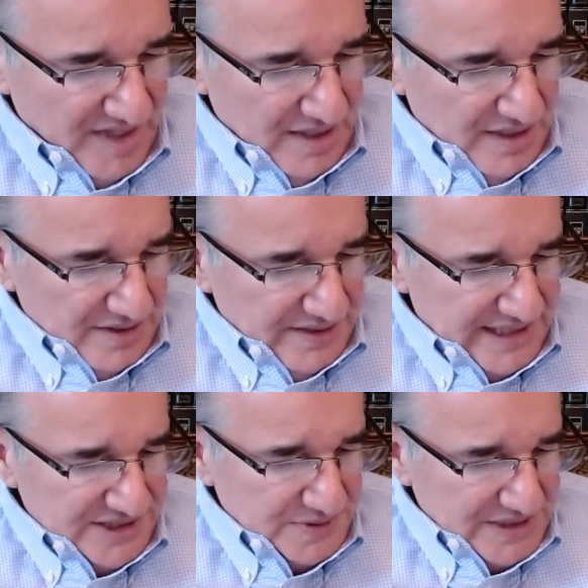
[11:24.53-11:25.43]
Their
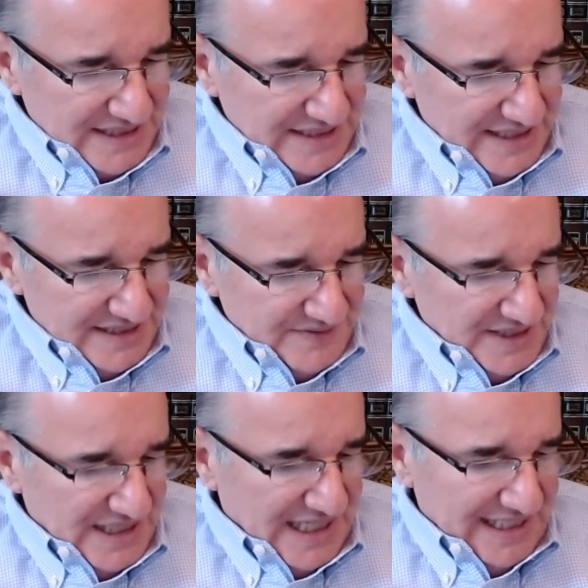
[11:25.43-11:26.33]
heads were like the heads of a
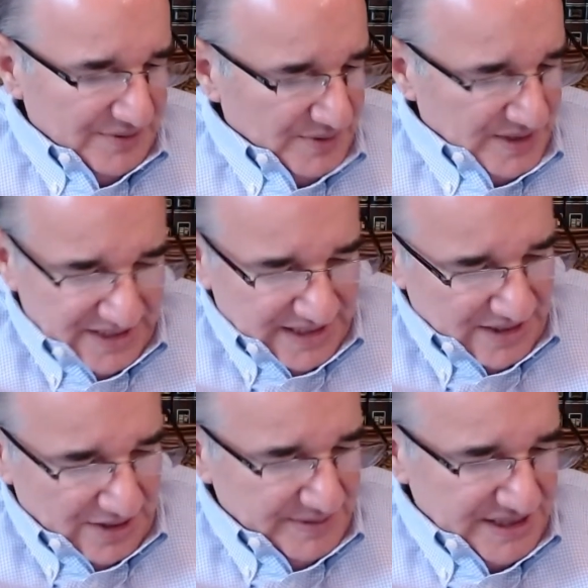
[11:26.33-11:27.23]
lion. There were
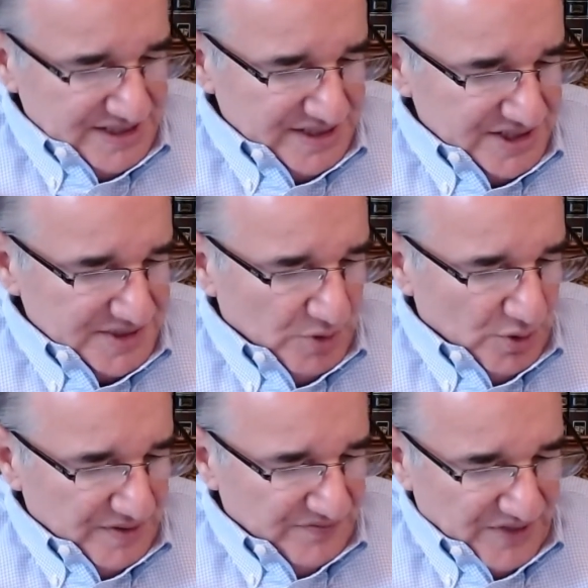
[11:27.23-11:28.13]
helmets and
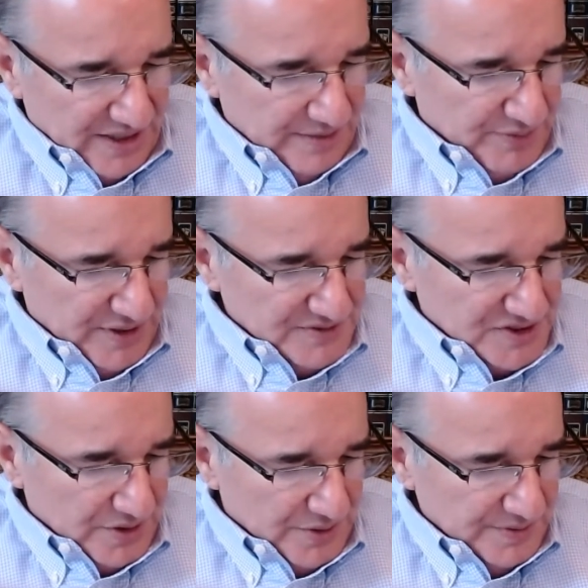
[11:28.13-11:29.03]
smoke and fire and
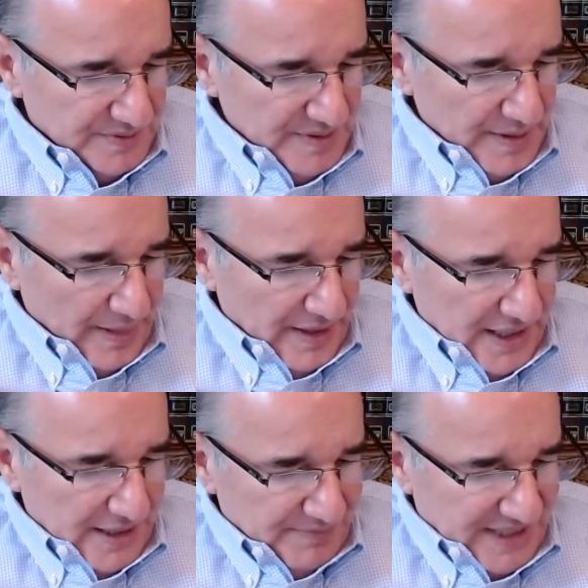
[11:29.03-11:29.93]
brimstone.
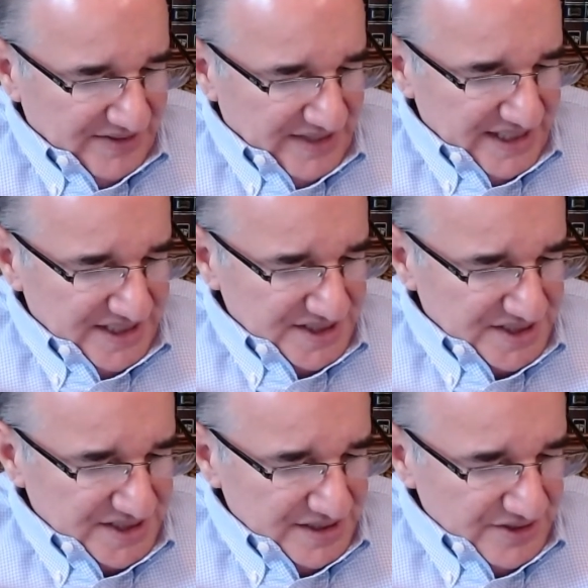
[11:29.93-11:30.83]
And by
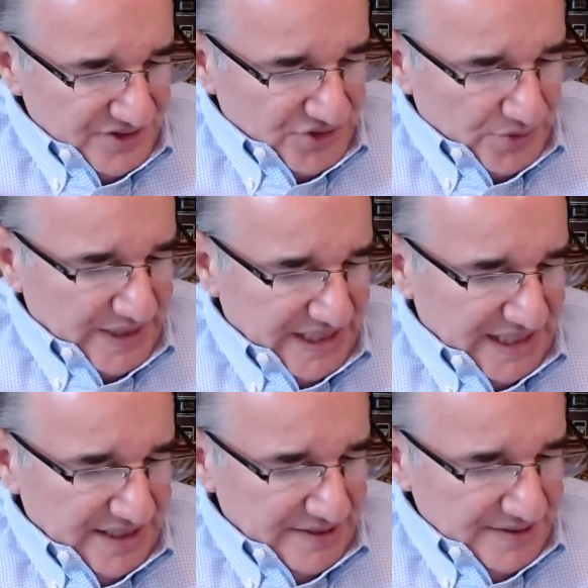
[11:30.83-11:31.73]
these
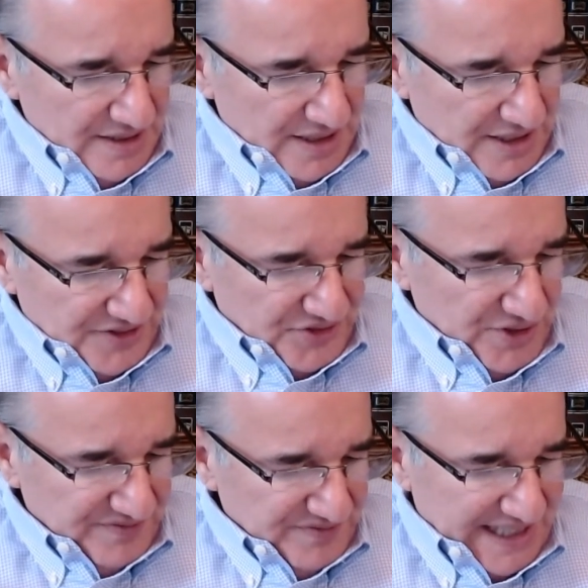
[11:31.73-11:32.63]
three, a third
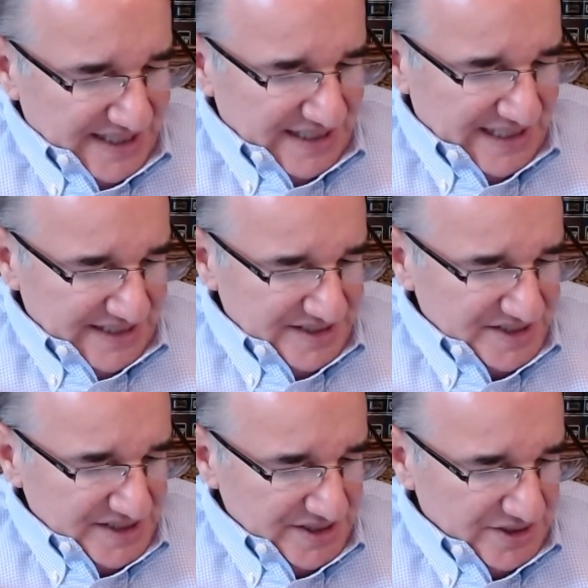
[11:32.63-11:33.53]
of mankind is
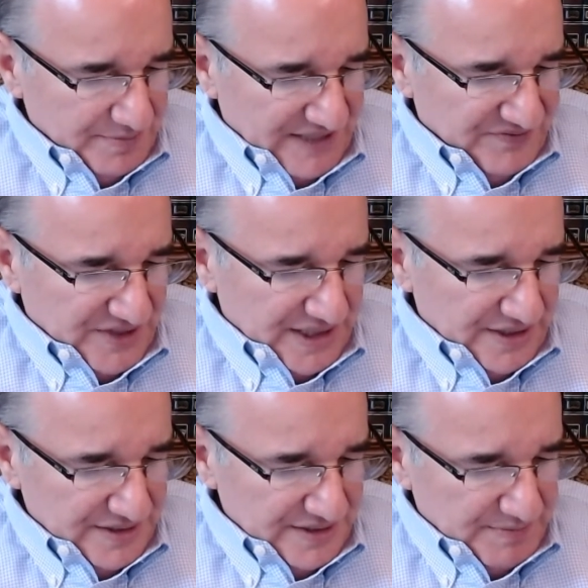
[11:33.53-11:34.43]
killed by fire
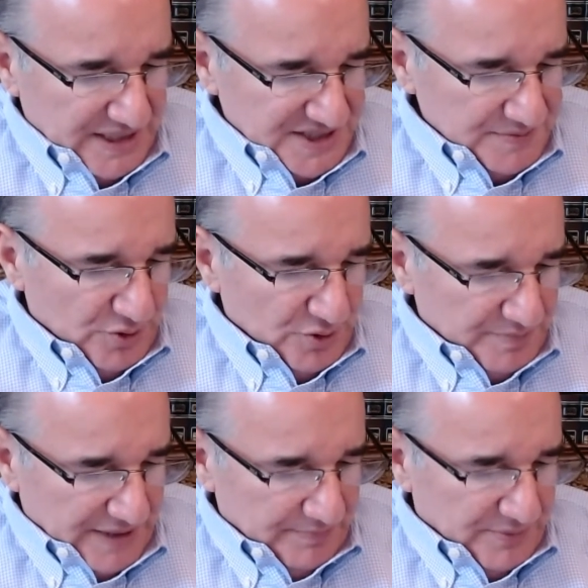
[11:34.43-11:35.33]
and by smoke,
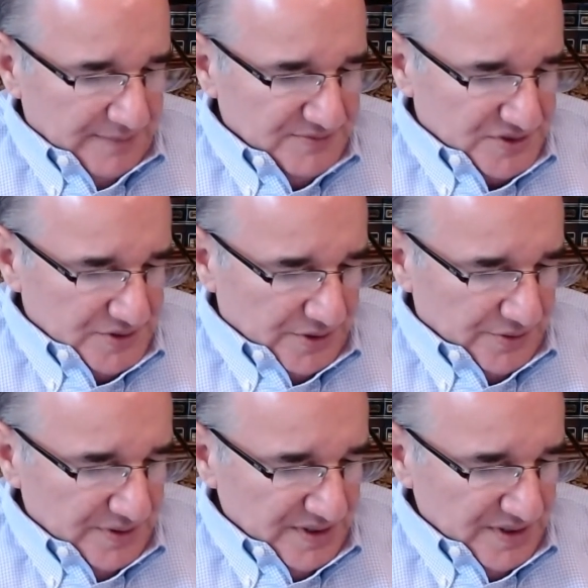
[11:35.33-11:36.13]
by brimstone,